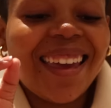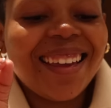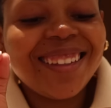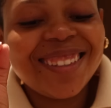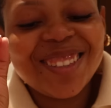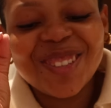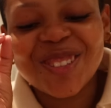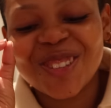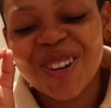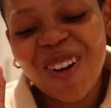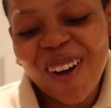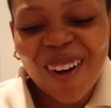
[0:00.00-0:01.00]

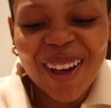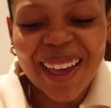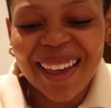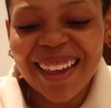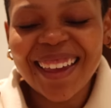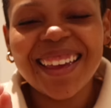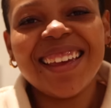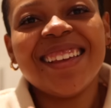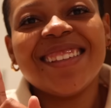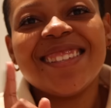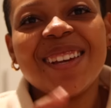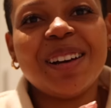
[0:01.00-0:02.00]
enjoy.
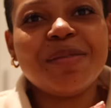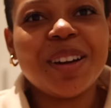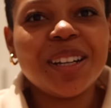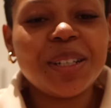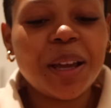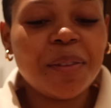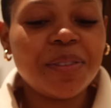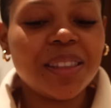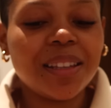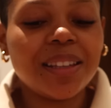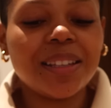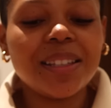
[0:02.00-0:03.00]
So I'm going to have
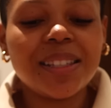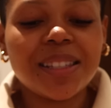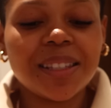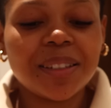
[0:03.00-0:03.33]
this.